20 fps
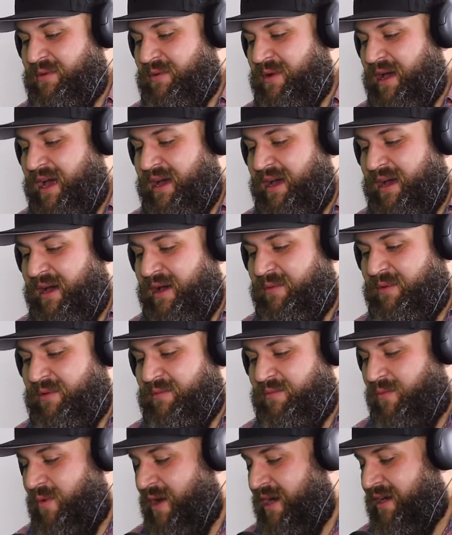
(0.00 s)

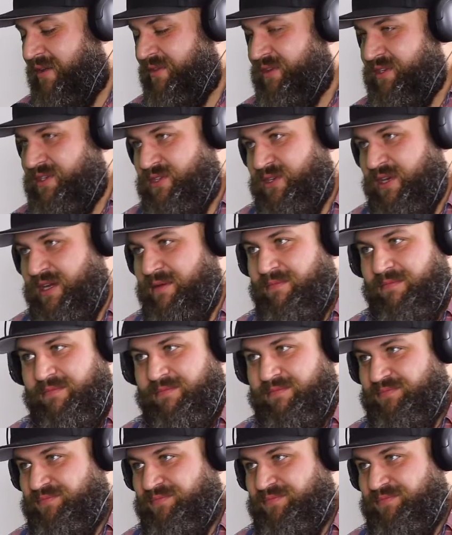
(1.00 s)
we'd walk on the strip.